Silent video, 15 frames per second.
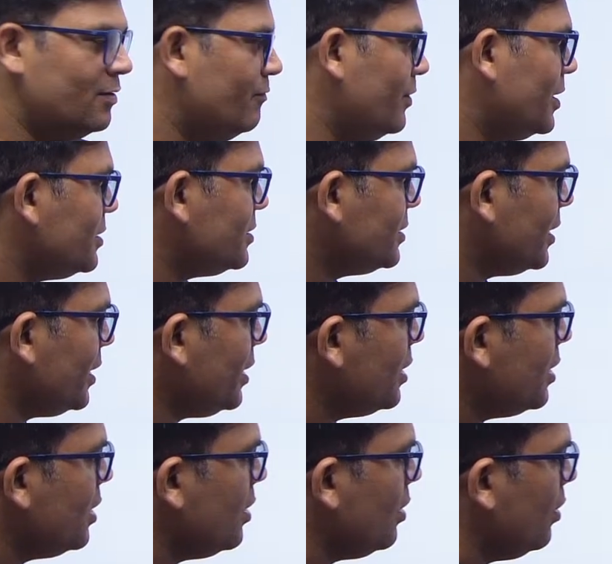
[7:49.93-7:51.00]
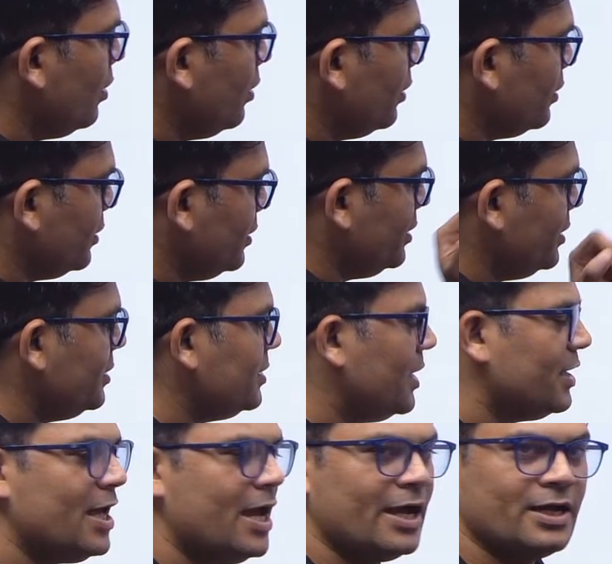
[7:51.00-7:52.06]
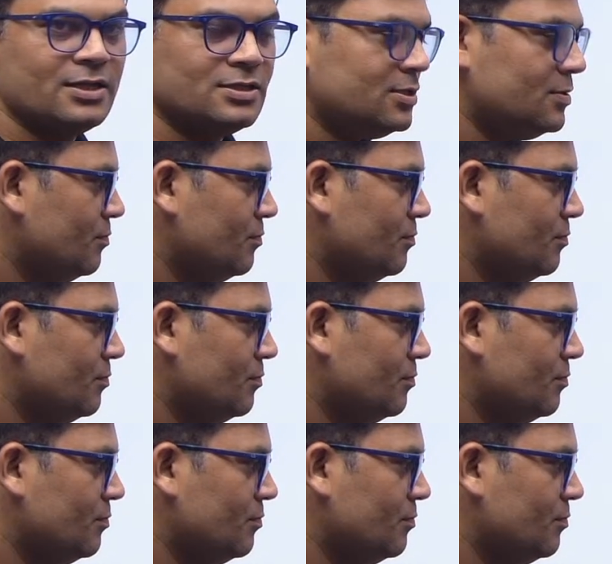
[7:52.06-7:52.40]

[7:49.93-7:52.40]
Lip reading: We can say these are the angles,